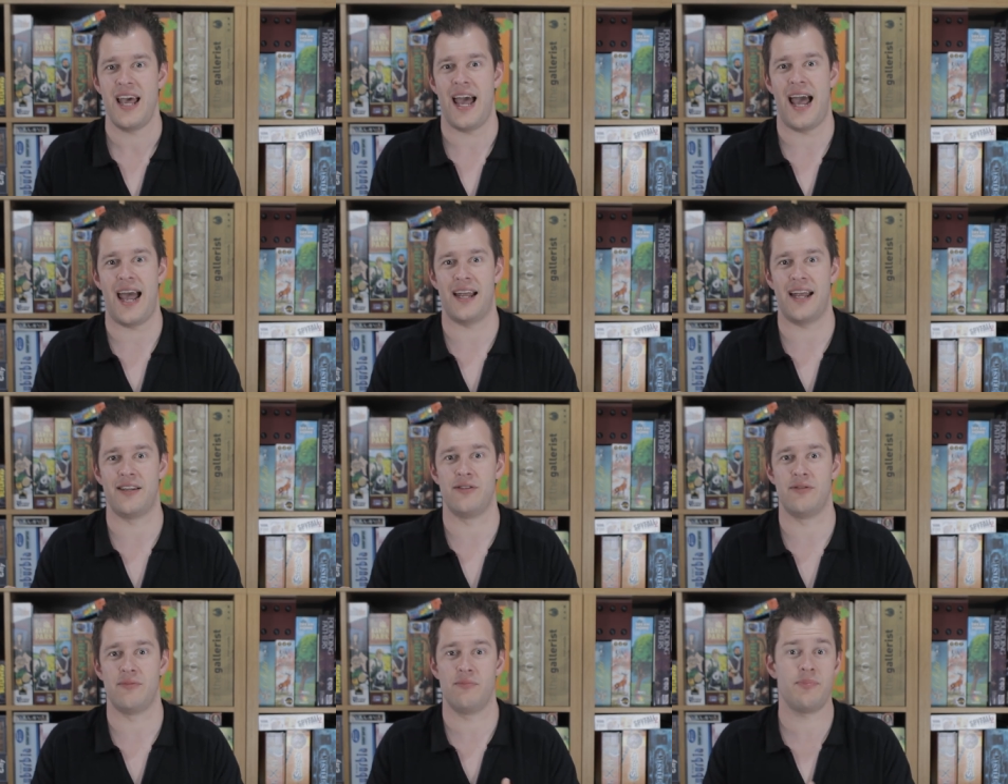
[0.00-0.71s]

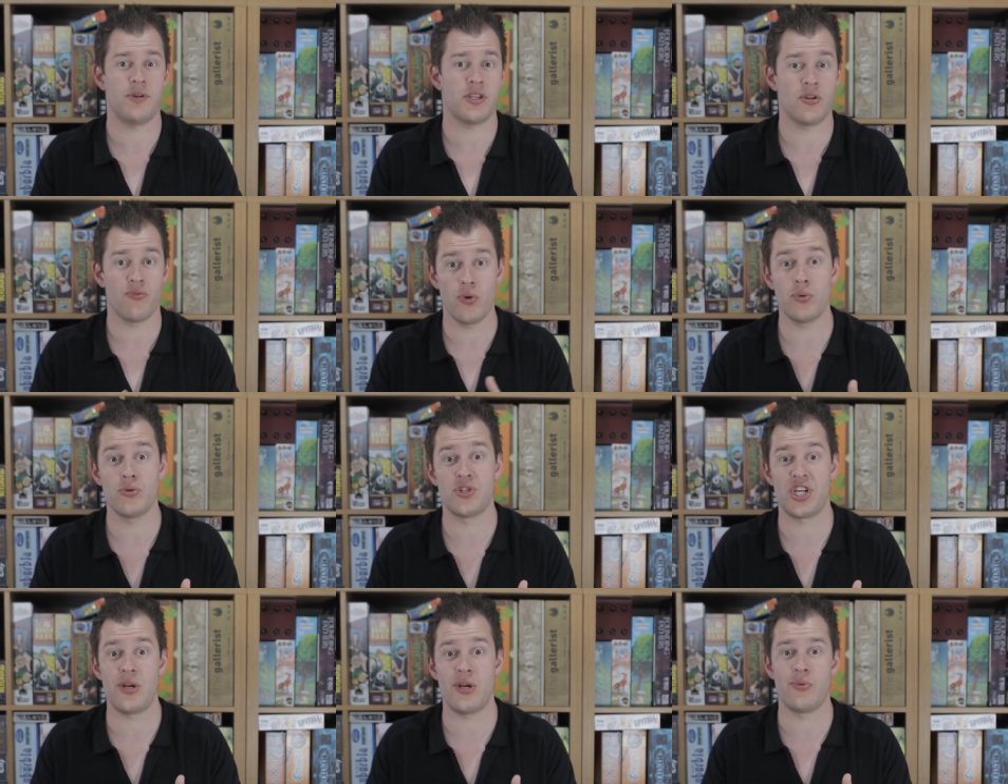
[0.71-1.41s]
But the
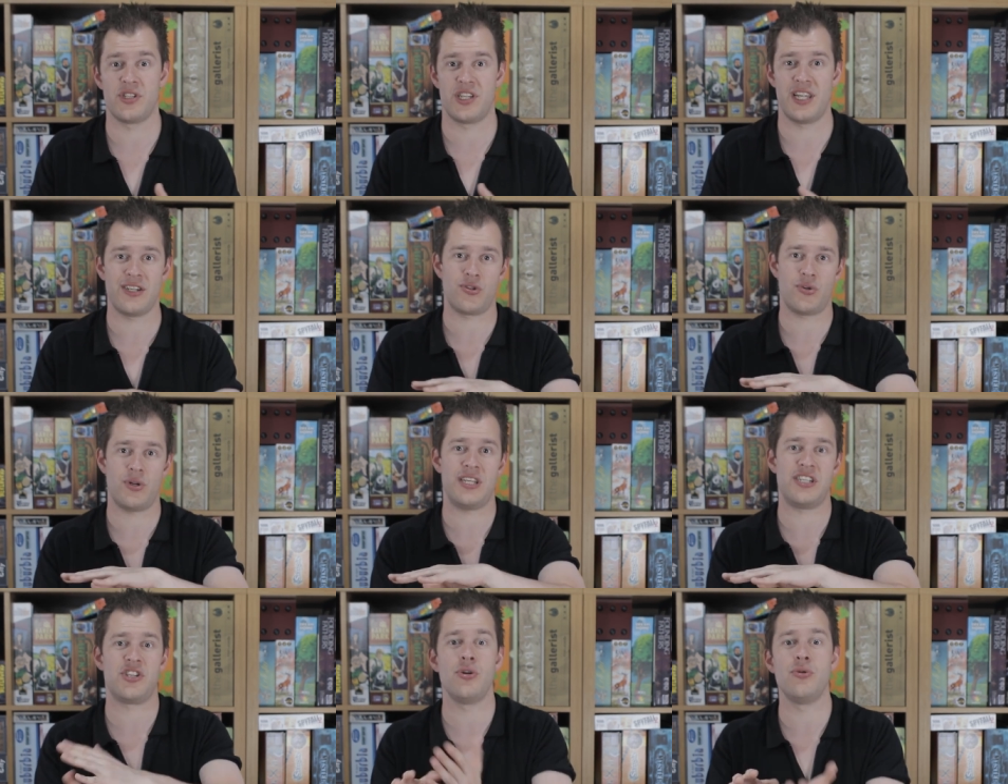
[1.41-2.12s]
rule sheet was
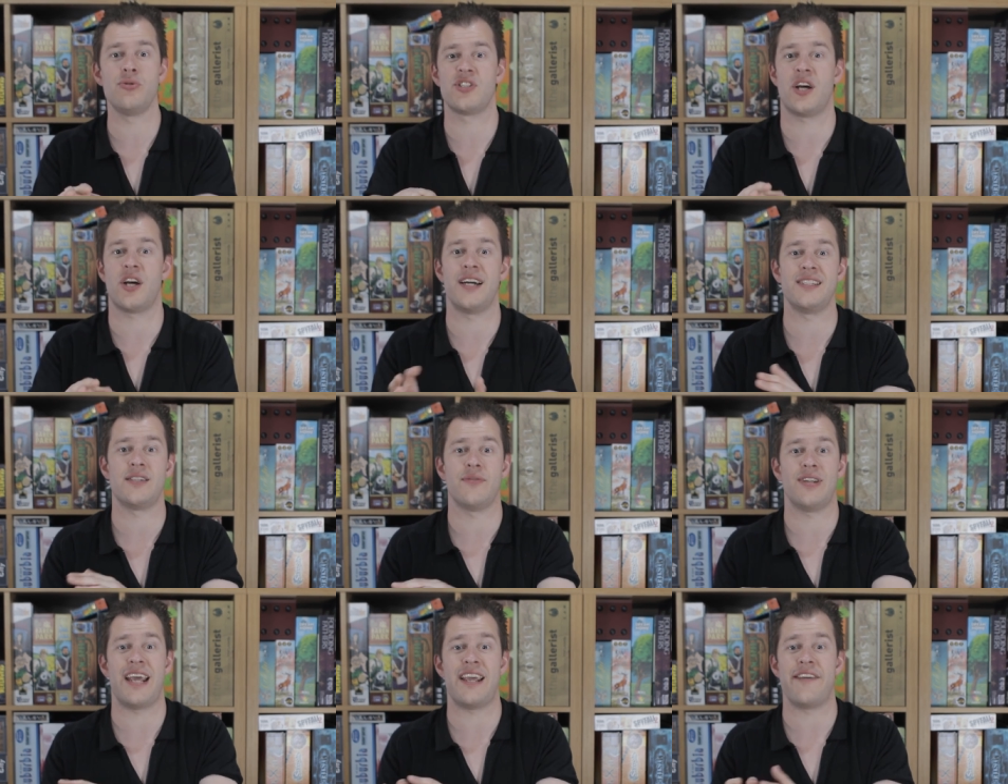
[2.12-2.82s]
literally two sides
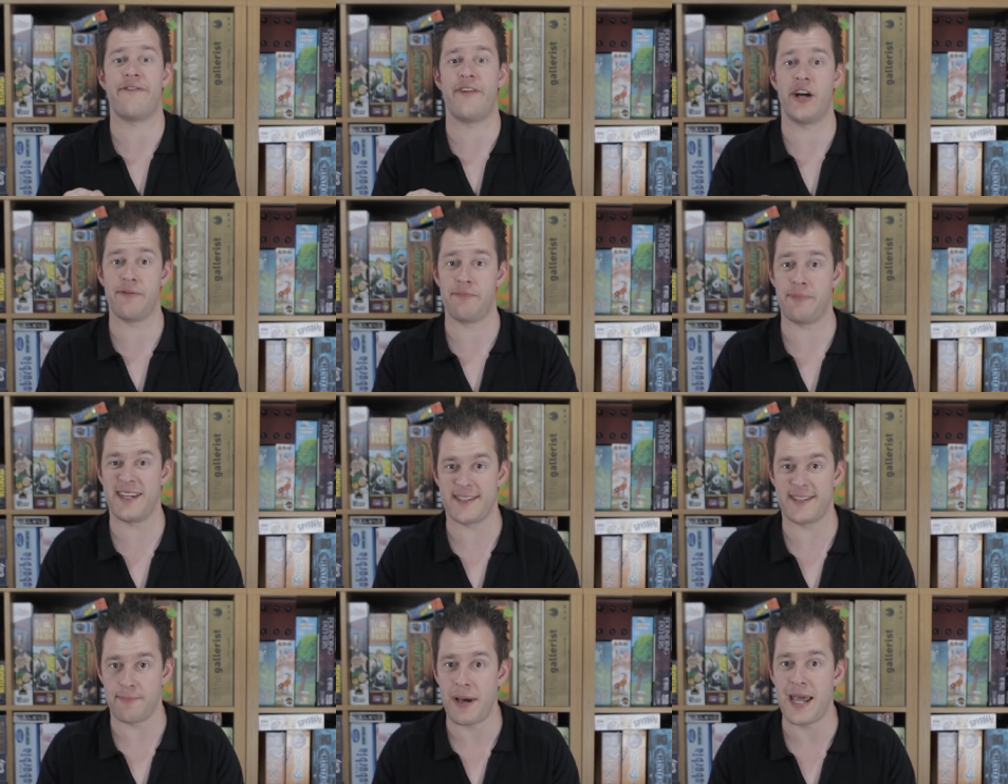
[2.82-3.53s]
of an A5
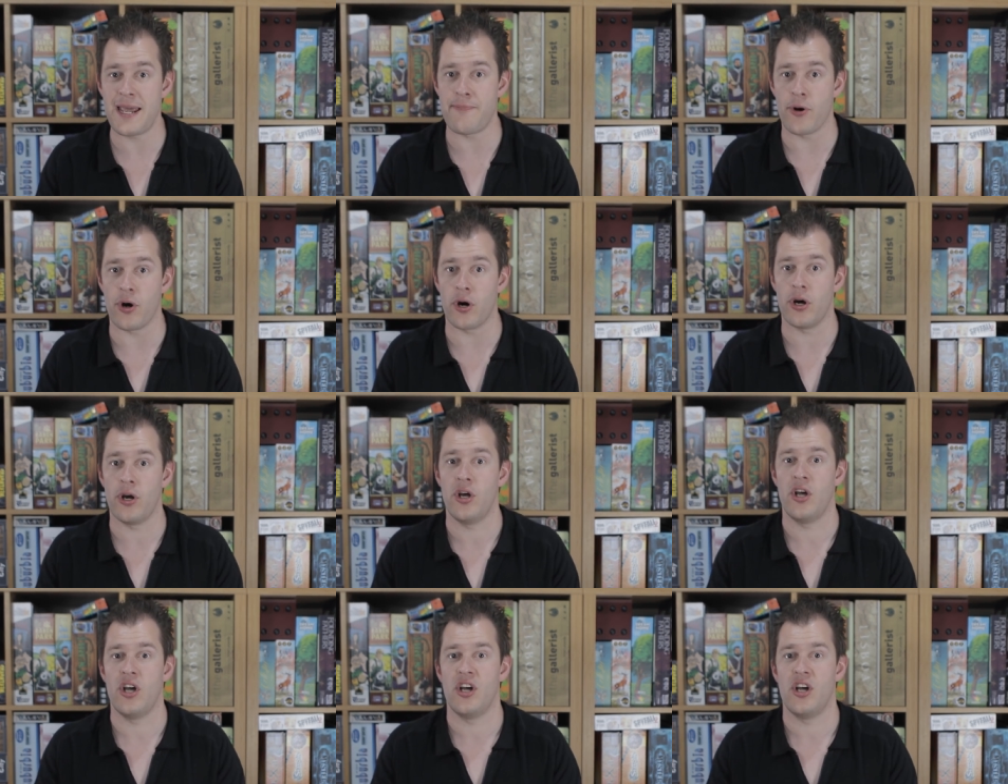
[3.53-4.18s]
piece of paper.